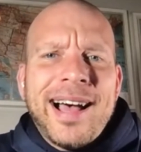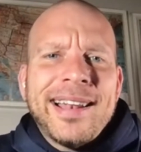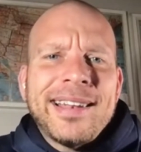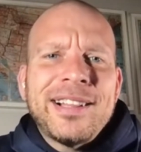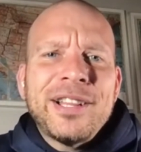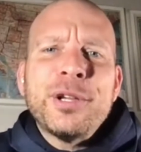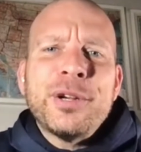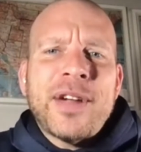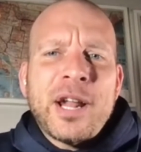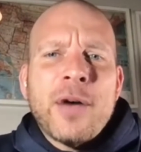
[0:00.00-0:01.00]
clearly
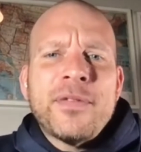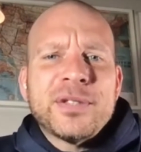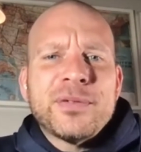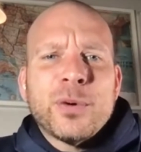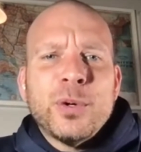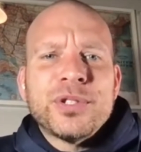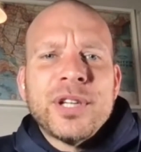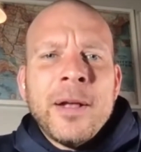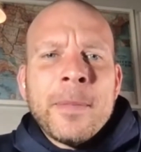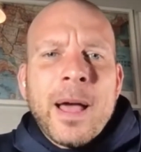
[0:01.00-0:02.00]
defining offensive roles,
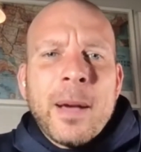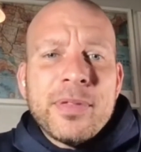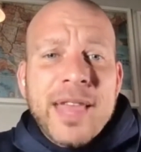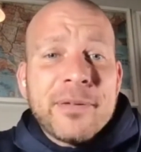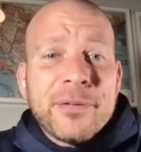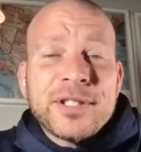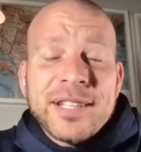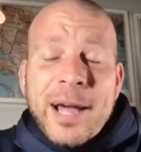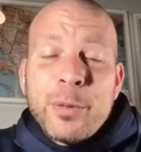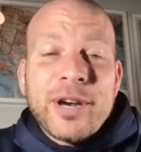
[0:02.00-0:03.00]
that first
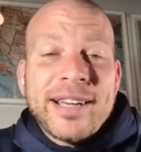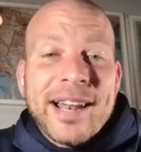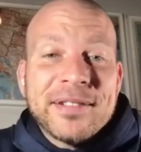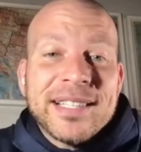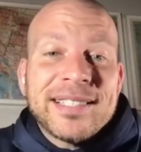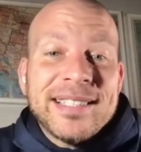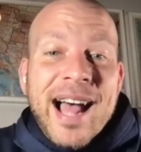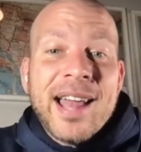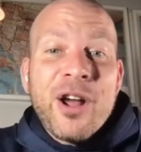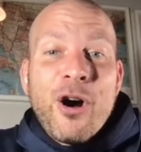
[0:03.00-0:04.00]
thing I would write down is this:
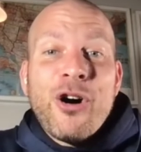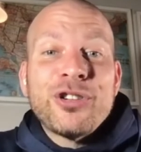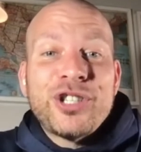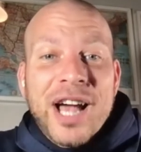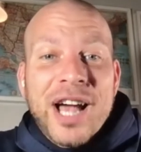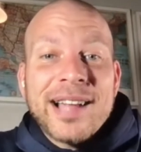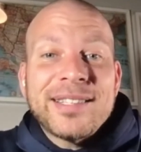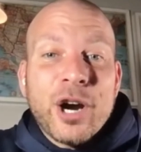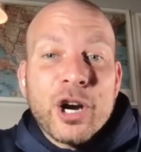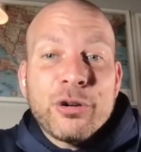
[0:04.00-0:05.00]
not all
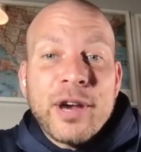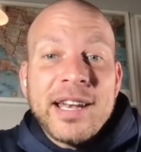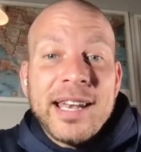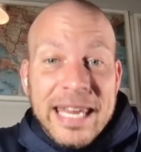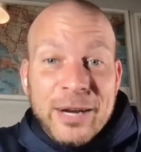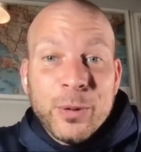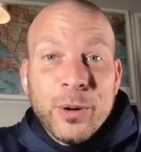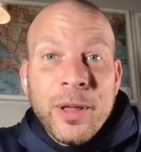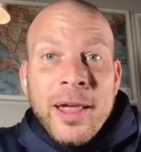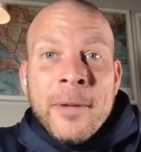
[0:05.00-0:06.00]
shots are created
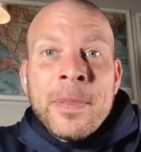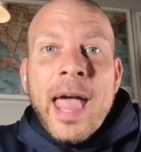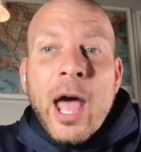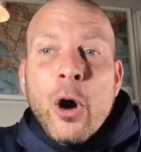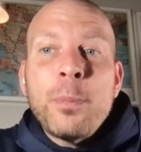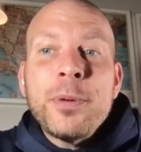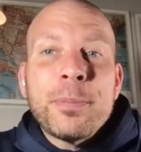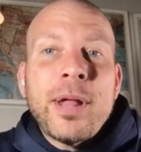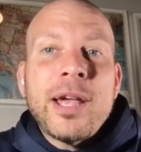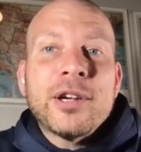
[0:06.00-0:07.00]
equal. Help your
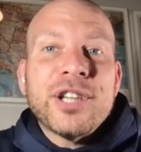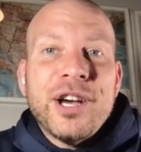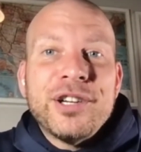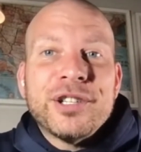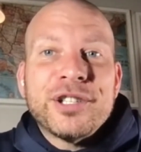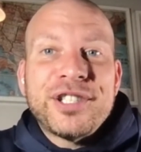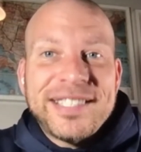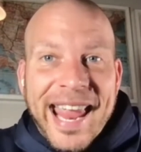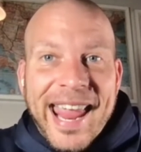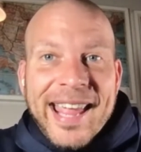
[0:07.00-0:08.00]
players
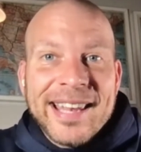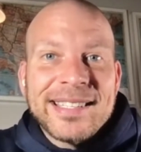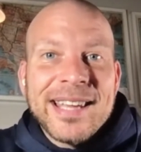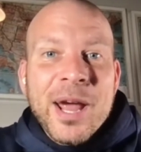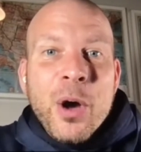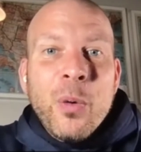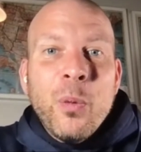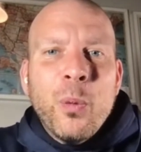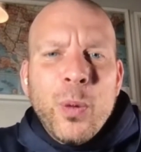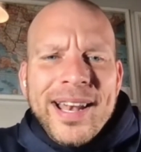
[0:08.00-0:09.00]
understand
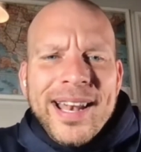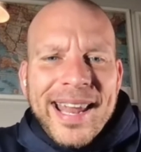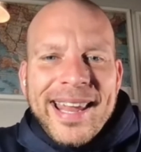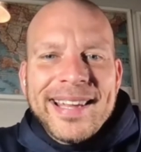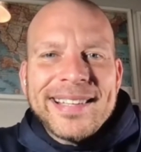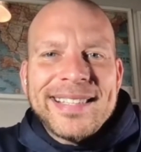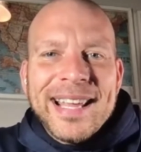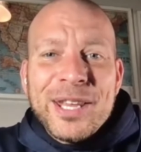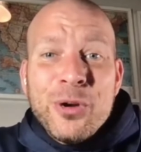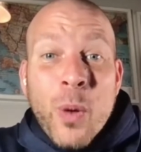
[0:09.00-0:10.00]
what it is
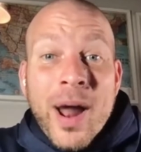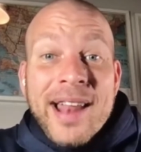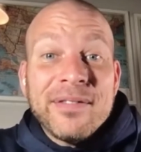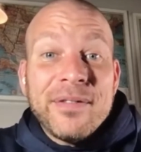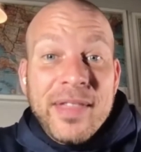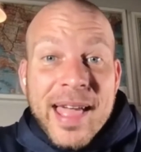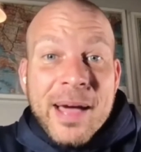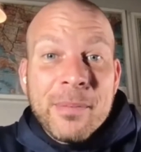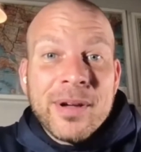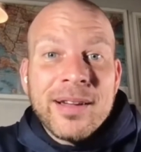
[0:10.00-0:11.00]
that you want out of
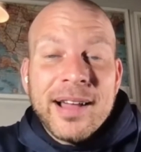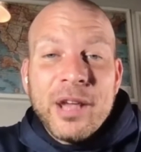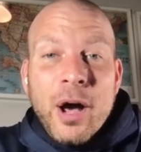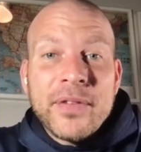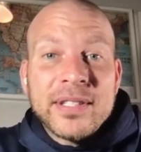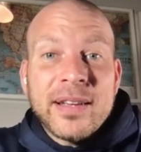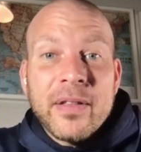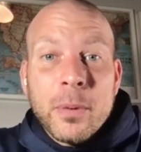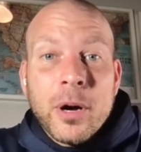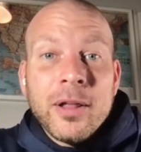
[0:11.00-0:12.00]
them on the offense side of
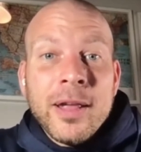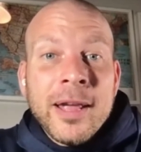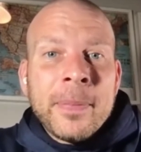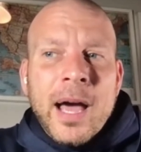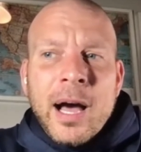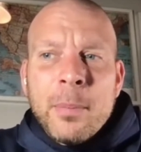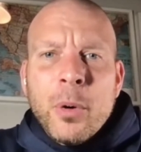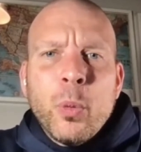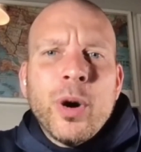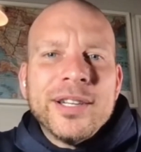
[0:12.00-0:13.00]
the ball.
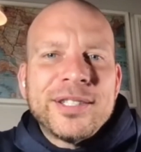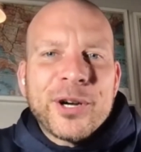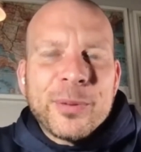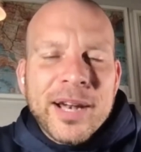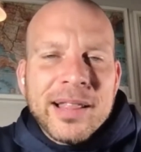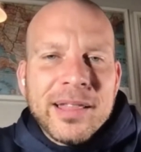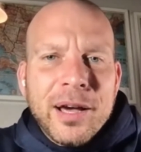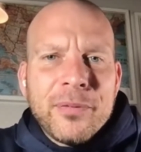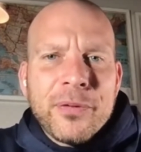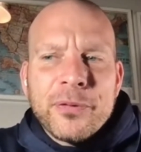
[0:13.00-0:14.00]
One term that I
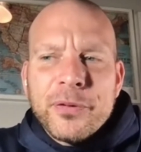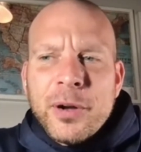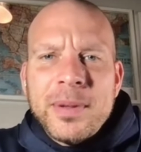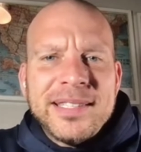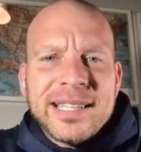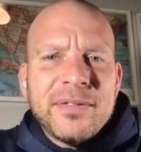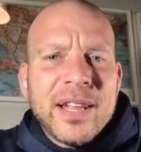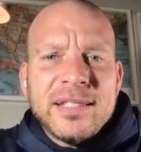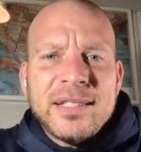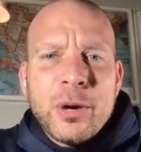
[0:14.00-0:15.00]
love from Dick
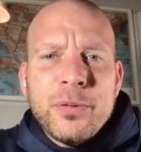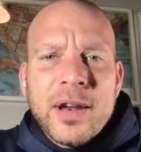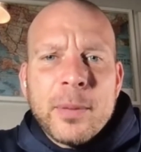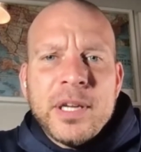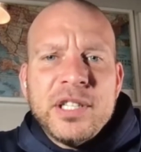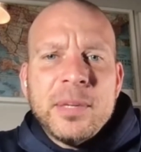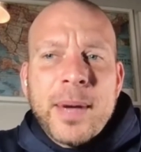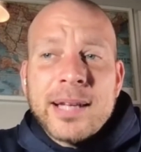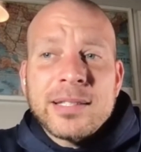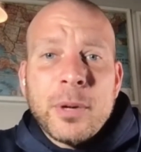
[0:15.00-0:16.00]
DeVenzio, who founded PGC
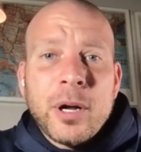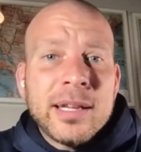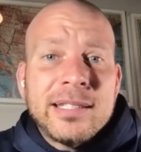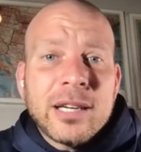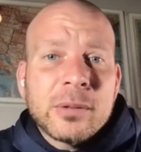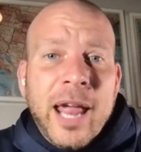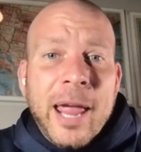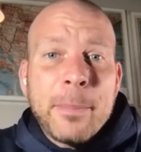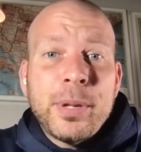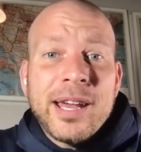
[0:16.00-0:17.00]
Basketball, he talked about
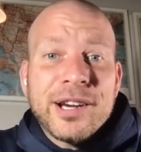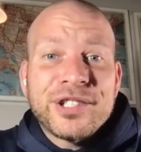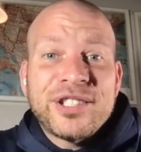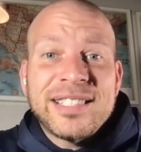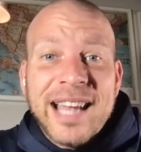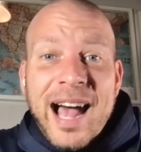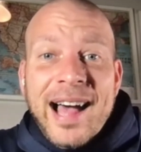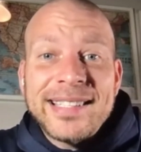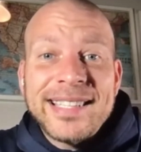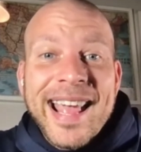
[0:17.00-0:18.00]
a player
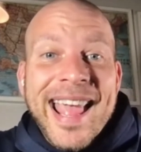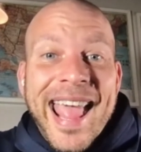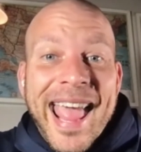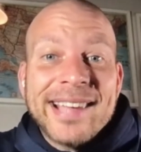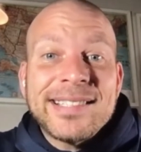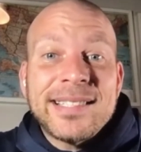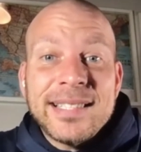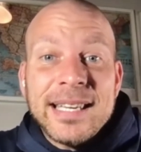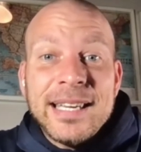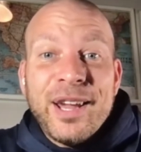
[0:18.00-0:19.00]
SCOT.
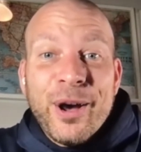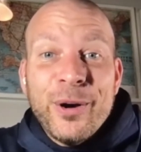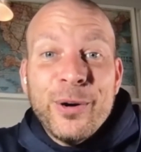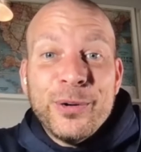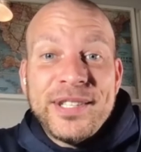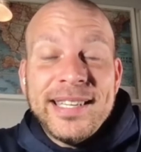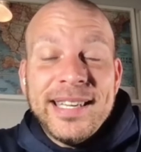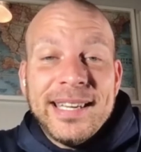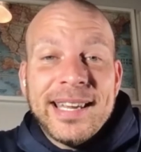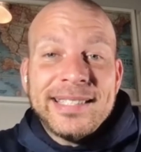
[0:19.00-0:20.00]

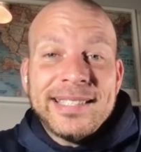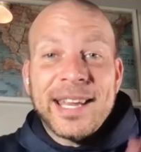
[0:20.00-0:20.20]
SCOT. And he's taken